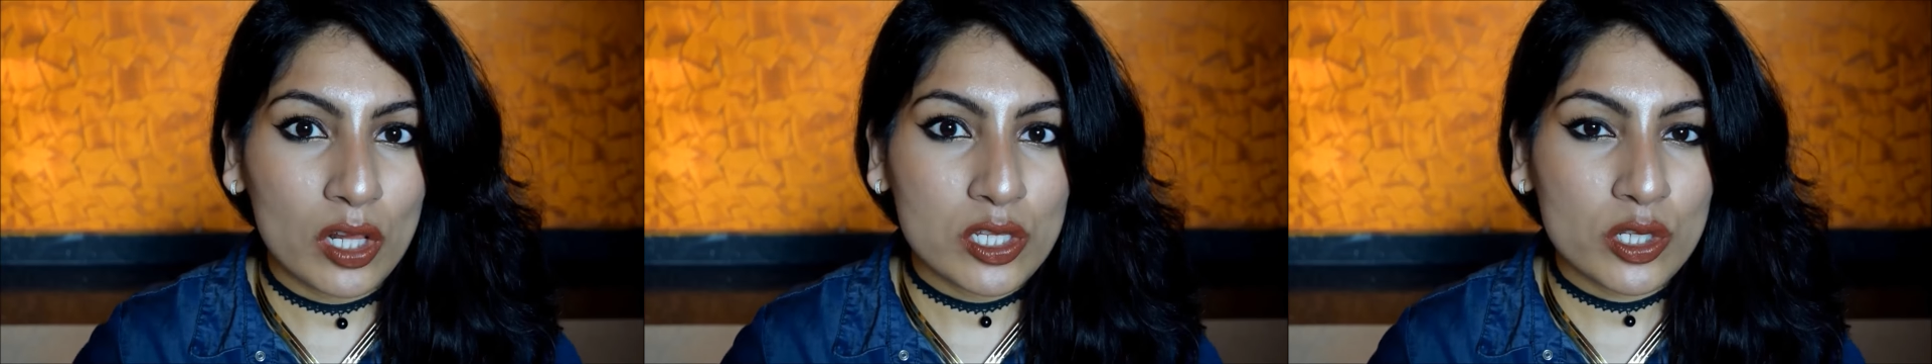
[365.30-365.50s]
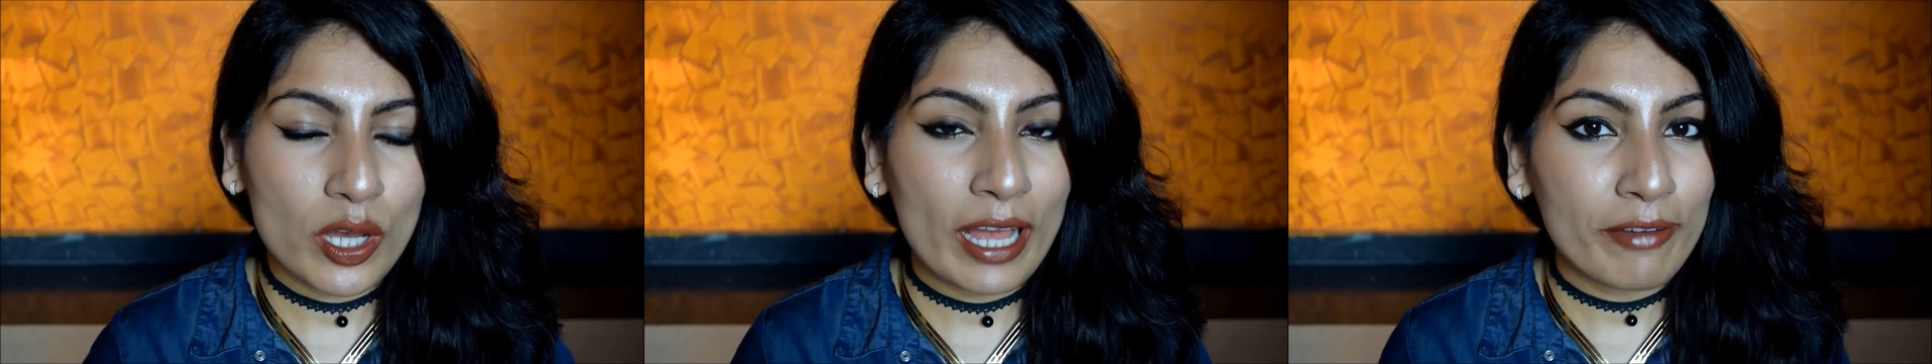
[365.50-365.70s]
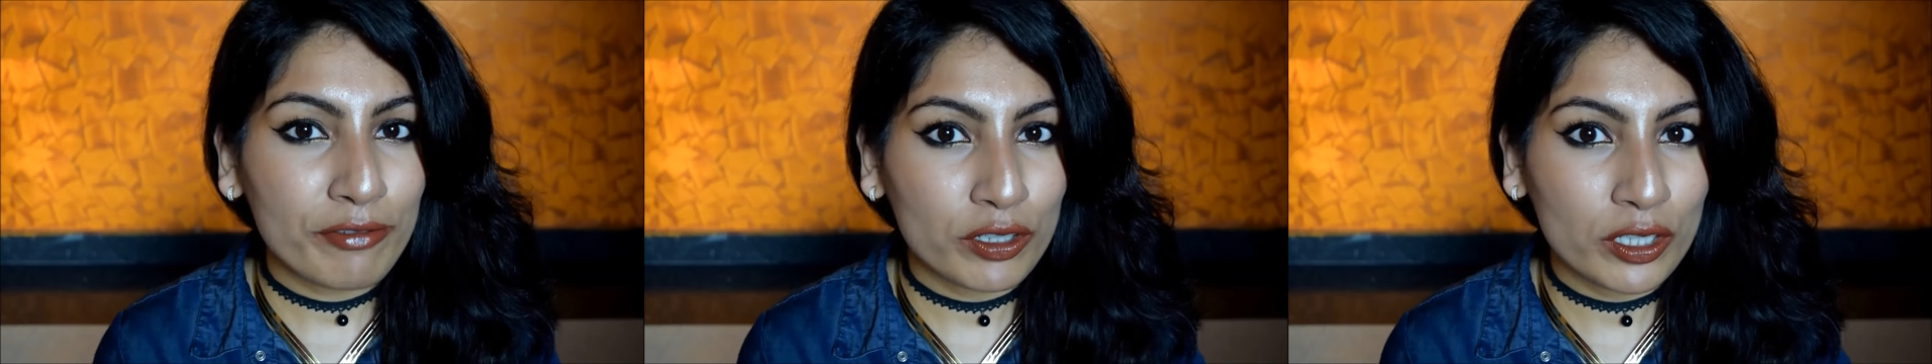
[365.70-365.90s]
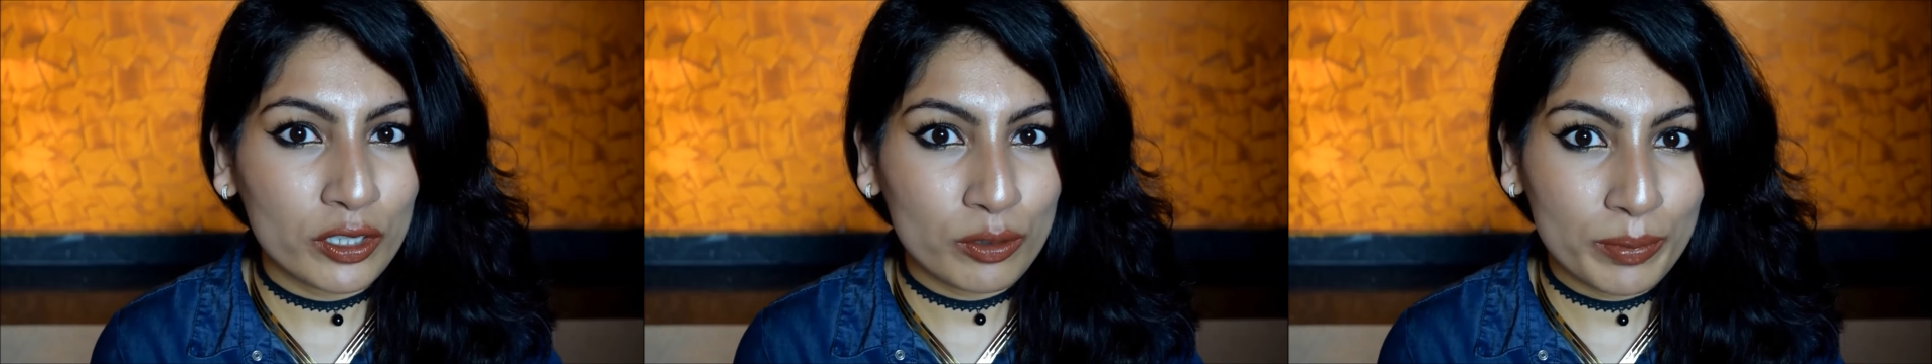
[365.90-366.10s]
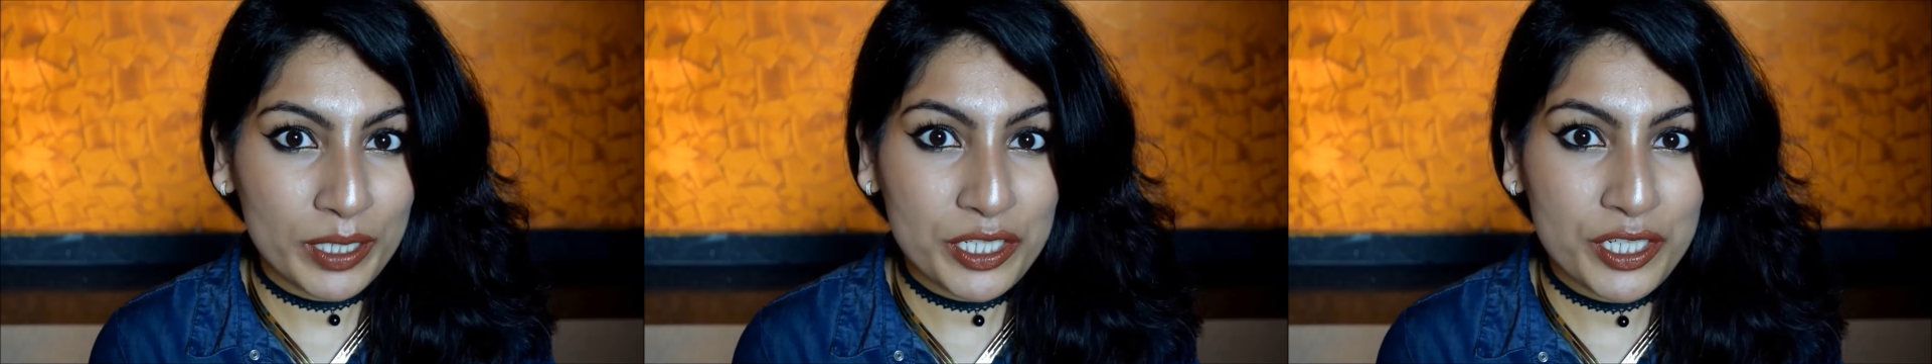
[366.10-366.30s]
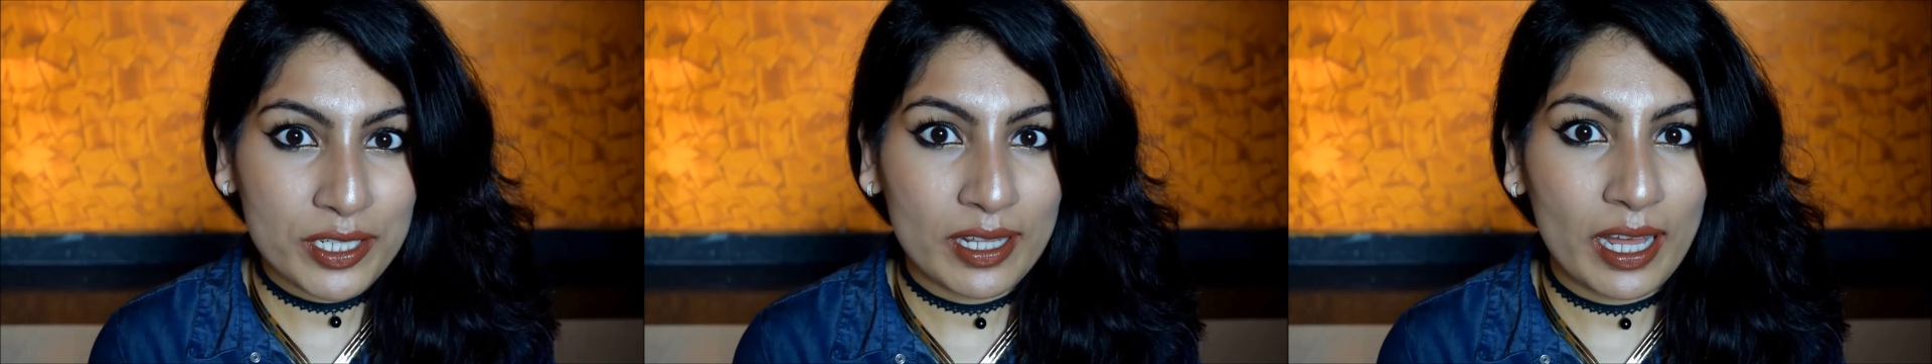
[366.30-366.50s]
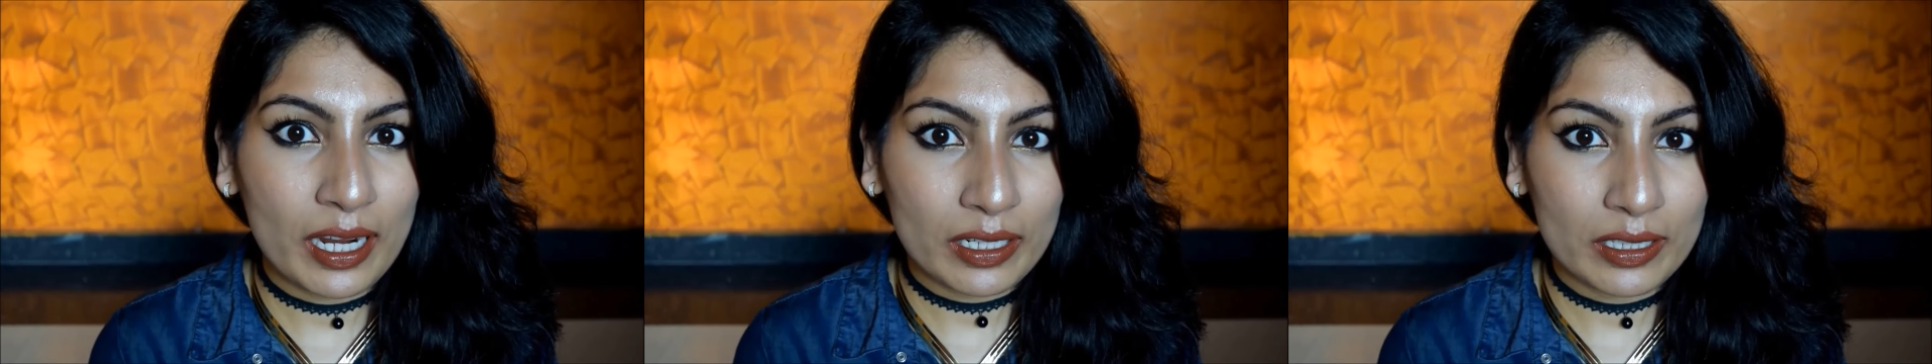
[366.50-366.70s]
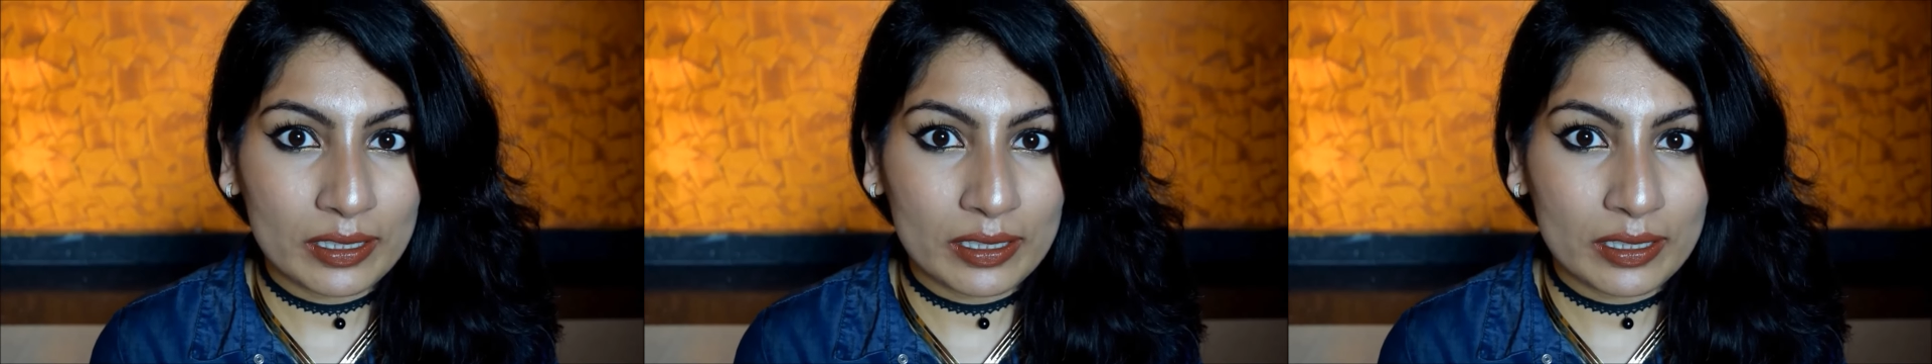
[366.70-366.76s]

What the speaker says: Also, I forgot to mention that